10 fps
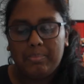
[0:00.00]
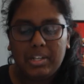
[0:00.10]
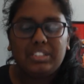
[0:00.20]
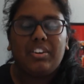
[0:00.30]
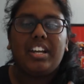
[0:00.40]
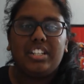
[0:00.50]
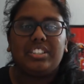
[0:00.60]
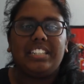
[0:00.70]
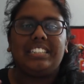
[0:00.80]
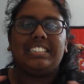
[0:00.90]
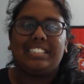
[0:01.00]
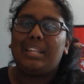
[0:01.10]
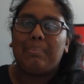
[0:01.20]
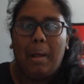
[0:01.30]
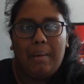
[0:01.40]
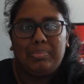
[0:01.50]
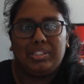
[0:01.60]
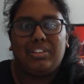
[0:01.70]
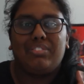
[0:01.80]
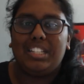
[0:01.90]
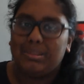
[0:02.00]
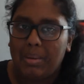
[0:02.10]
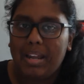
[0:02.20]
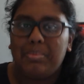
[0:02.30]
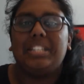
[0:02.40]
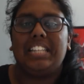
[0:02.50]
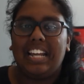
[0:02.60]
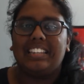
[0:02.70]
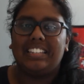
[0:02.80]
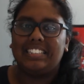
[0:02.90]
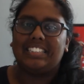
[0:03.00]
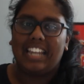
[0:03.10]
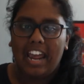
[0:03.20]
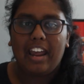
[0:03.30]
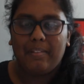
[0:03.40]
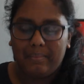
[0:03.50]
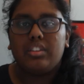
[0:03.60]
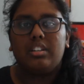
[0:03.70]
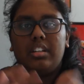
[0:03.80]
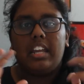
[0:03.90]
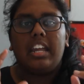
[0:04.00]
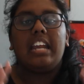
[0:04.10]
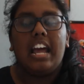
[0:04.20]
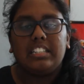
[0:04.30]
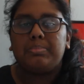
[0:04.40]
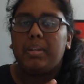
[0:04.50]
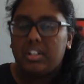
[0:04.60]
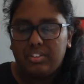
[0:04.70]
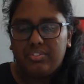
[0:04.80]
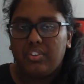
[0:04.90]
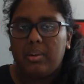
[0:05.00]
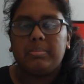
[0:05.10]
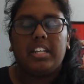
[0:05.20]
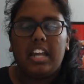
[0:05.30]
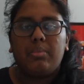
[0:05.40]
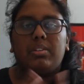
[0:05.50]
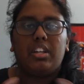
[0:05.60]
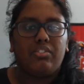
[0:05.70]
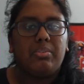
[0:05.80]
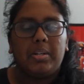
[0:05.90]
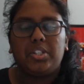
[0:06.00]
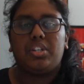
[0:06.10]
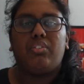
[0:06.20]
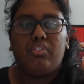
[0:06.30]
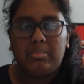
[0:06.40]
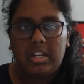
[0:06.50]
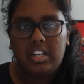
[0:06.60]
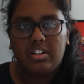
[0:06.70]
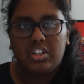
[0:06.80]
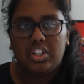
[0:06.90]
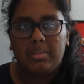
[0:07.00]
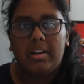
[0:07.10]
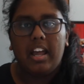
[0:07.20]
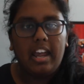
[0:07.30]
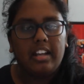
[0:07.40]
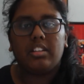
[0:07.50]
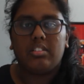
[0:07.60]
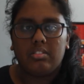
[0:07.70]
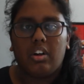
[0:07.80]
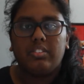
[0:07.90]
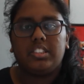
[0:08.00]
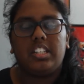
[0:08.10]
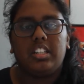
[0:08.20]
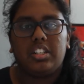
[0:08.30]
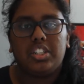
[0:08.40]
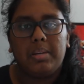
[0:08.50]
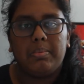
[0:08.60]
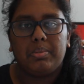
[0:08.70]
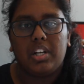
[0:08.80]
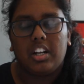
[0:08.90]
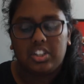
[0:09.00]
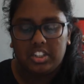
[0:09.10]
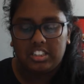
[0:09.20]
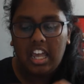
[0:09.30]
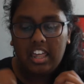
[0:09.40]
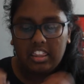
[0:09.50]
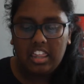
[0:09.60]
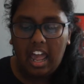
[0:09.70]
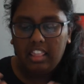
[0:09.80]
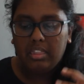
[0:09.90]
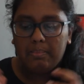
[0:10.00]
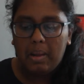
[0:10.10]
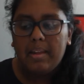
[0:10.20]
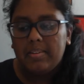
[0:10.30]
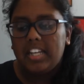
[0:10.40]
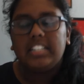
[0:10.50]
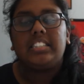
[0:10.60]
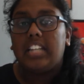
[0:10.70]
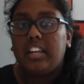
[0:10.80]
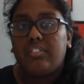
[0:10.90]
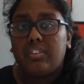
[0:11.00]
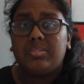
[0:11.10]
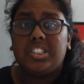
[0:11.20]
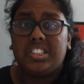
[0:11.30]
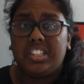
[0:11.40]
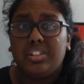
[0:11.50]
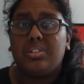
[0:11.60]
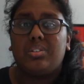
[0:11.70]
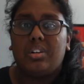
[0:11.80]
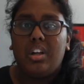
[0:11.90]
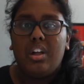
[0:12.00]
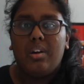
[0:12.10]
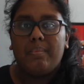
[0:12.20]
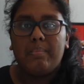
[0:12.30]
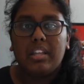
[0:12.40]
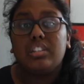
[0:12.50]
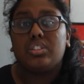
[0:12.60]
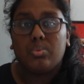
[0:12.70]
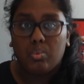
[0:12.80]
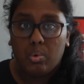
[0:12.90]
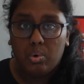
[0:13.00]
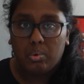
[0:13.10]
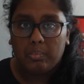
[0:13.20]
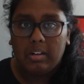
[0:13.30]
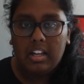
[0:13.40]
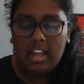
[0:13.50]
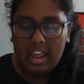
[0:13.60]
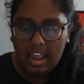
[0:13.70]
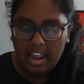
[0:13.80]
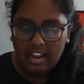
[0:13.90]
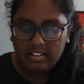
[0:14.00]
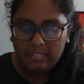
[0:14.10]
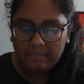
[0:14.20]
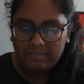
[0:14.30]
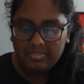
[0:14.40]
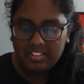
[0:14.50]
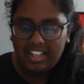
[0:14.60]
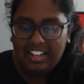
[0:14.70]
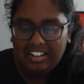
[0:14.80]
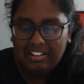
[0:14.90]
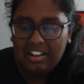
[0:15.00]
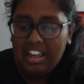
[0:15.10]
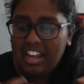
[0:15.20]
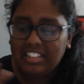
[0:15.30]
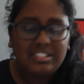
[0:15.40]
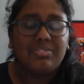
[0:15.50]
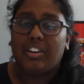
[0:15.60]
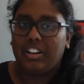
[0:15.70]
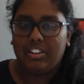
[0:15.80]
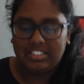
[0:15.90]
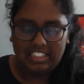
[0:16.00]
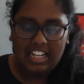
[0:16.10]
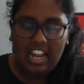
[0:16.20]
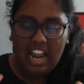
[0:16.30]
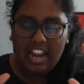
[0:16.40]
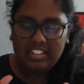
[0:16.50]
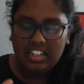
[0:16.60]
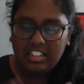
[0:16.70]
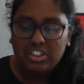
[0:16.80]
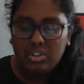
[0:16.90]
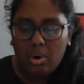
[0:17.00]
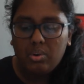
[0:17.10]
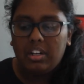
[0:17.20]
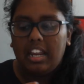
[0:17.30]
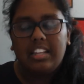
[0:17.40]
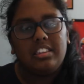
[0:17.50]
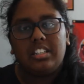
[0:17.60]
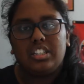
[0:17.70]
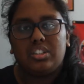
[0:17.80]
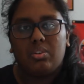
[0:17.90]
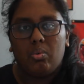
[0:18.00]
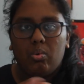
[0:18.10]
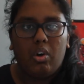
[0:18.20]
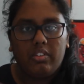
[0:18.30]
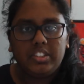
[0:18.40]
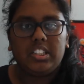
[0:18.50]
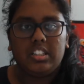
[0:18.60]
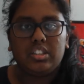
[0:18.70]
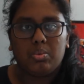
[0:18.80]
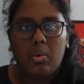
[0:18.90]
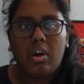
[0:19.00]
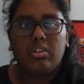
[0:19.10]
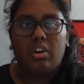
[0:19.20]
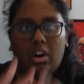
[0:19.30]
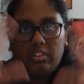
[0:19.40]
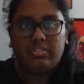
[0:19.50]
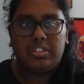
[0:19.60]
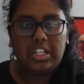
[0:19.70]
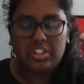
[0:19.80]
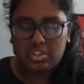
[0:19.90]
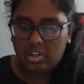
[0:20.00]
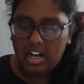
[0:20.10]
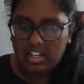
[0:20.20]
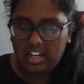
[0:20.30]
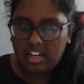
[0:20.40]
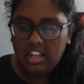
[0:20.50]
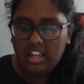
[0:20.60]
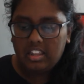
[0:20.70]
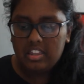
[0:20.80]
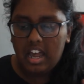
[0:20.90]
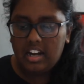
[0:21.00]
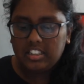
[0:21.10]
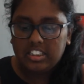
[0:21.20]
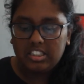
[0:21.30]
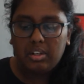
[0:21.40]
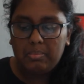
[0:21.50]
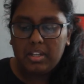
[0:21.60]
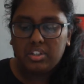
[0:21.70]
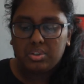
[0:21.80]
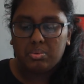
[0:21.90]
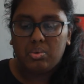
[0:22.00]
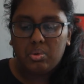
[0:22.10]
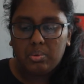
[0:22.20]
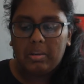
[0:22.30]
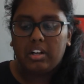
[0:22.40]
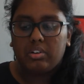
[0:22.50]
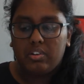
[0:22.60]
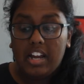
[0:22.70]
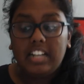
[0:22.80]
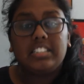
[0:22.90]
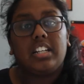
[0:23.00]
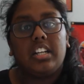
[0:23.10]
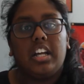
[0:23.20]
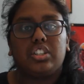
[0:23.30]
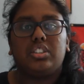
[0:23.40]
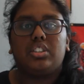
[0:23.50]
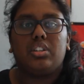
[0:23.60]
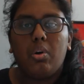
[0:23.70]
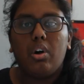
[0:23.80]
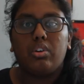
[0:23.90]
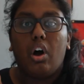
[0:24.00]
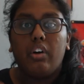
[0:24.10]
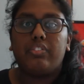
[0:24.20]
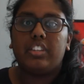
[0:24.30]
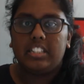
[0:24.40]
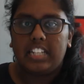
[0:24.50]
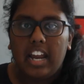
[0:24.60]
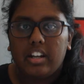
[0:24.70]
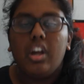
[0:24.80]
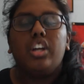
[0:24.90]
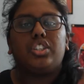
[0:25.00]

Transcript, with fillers: But it's very interesting to see the purpose of these babies in this game. The, it has been confirmed, again with information given from Hideo Kojima and obviously the Kojima Productions, that the baby is taken from a still mother's womb, and it's very crazy. And it is known in this, obviously this world of Death Stranding, that a still mother's womb creates a connection to the world of the dead.